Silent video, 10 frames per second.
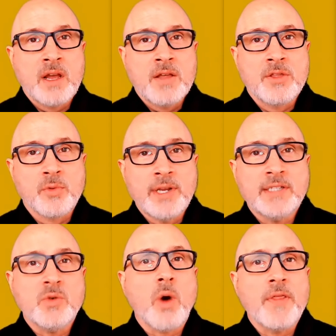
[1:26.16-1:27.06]
The
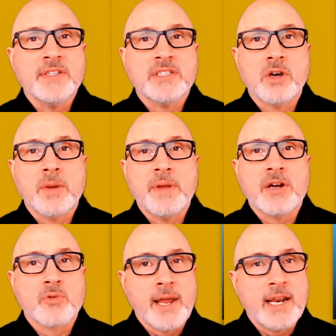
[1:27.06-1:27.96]
reason why this is going to be a
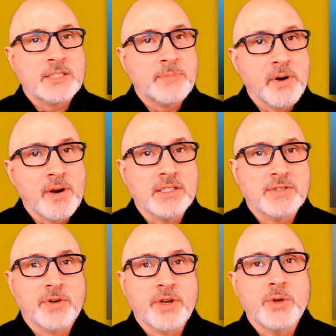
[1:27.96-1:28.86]
great experience
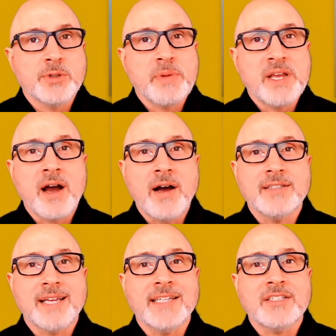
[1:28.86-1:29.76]
for you is because
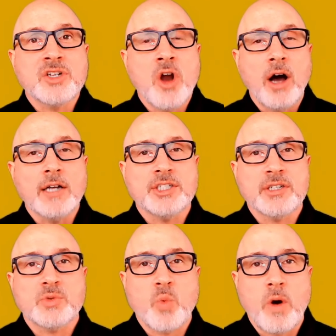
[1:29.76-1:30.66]
it's not
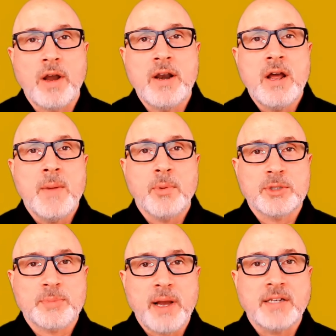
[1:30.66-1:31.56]
just one
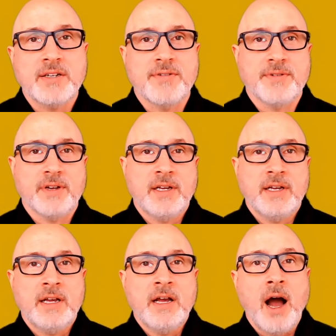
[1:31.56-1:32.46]
perspective.
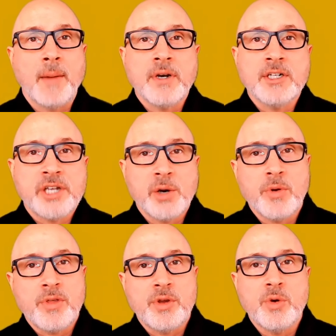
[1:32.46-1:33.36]
I'm going to share
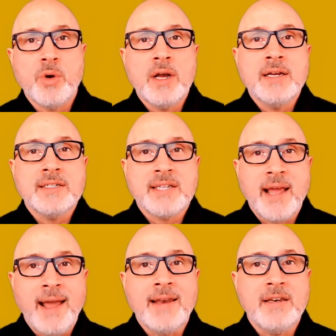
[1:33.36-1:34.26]
with you
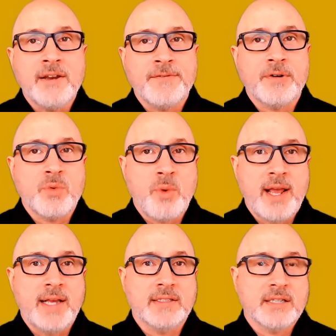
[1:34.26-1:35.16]
10 different
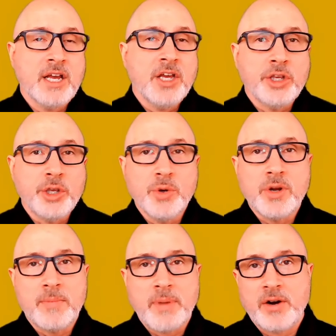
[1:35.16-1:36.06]
ways you
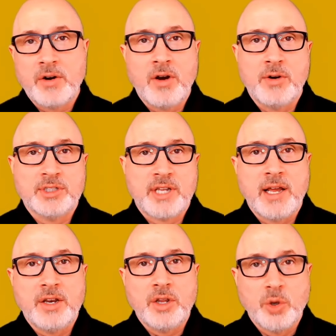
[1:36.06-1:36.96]
can better
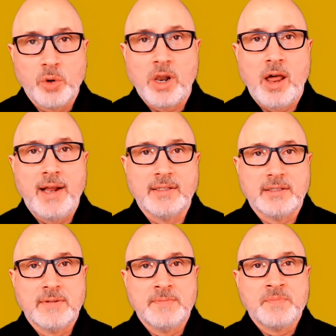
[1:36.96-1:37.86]
understand your
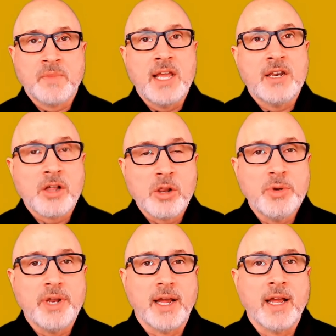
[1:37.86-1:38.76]
clients,
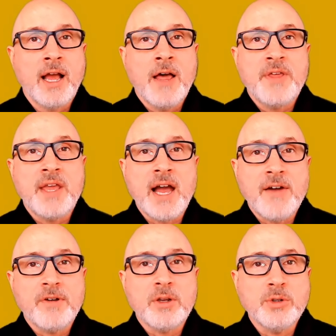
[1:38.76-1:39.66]
including the
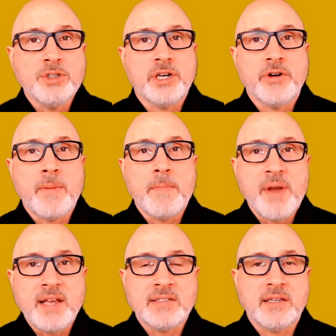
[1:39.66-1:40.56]
evolutionary
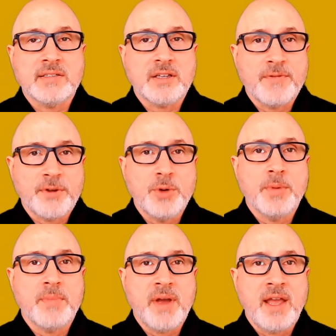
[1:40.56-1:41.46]
basis of
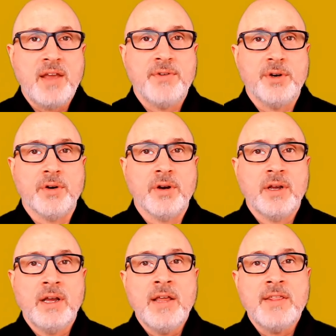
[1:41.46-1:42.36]
human behavior,
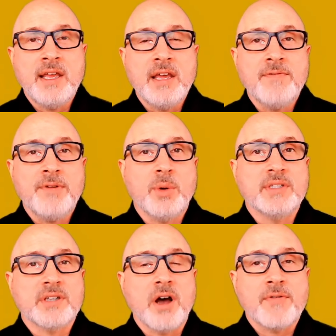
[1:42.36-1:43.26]
the
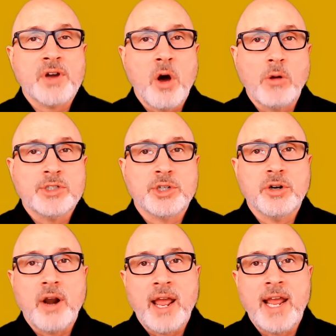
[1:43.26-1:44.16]
influence of
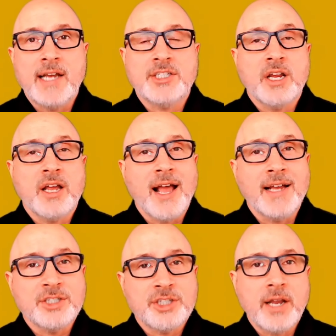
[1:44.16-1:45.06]
culture, age,
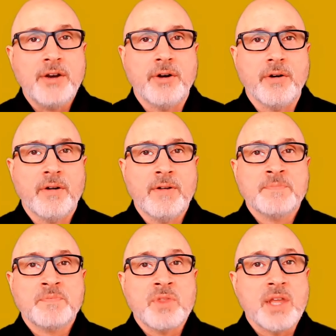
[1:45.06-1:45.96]
and gender,
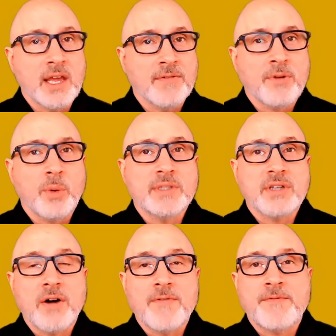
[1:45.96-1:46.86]
the influence
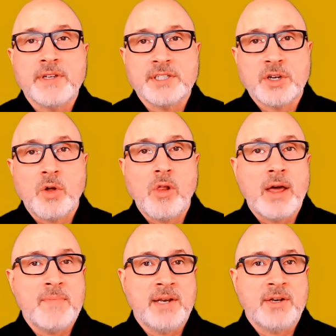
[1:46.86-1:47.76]
of physical
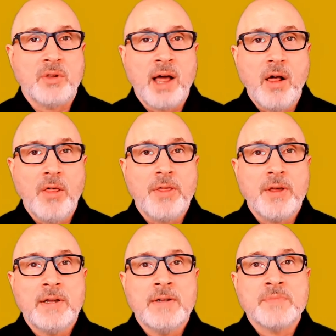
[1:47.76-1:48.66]
and mental health,
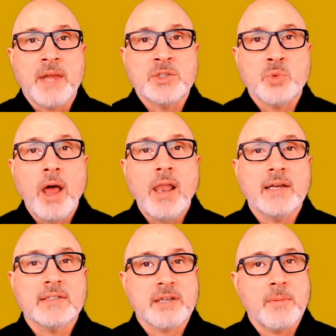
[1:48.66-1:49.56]
as well
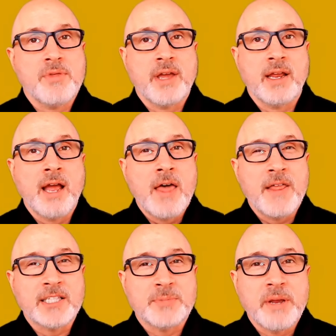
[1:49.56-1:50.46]
as something
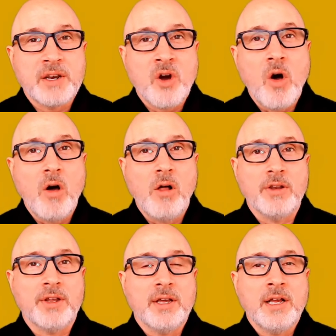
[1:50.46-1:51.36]
that's being
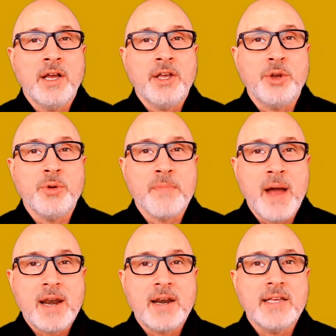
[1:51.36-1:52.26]
called
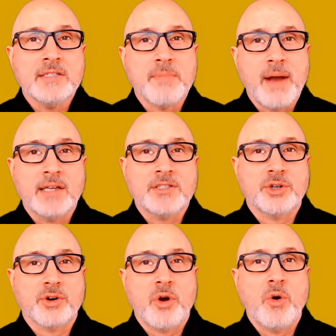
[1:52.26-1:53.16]
humanity's
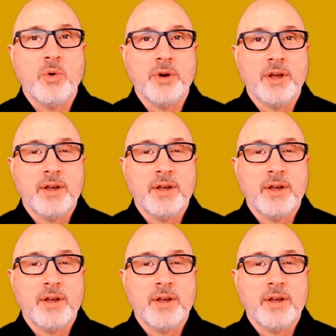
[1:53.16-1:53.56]
master code.